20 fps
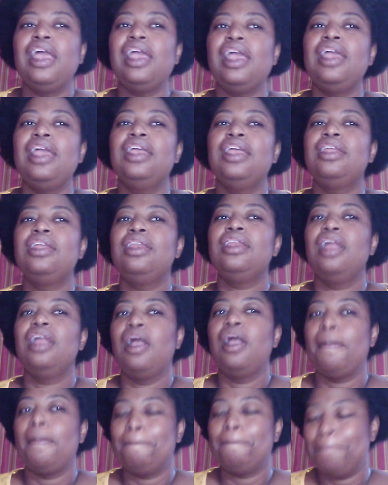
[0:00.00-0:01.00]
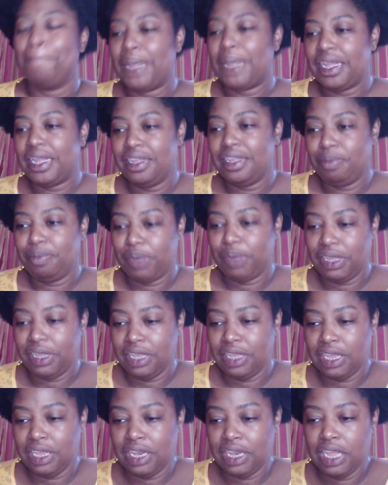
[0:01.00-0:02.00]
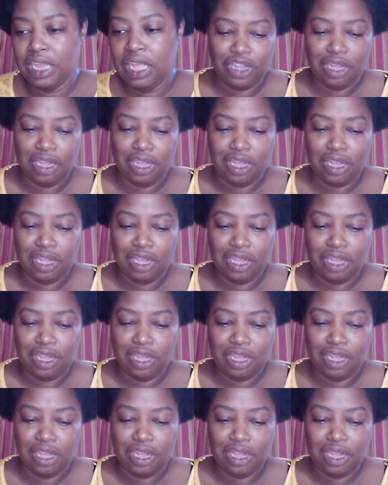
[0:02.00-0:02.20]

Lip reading: in my opinion.